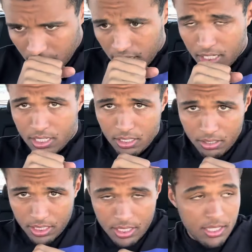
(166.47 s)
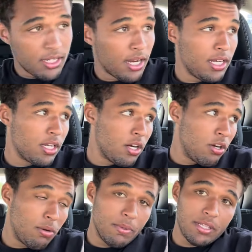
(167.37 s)
Until then, I need to go
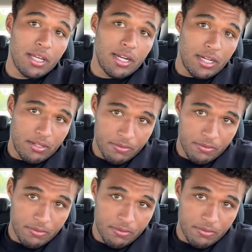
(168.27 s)
home and lay down.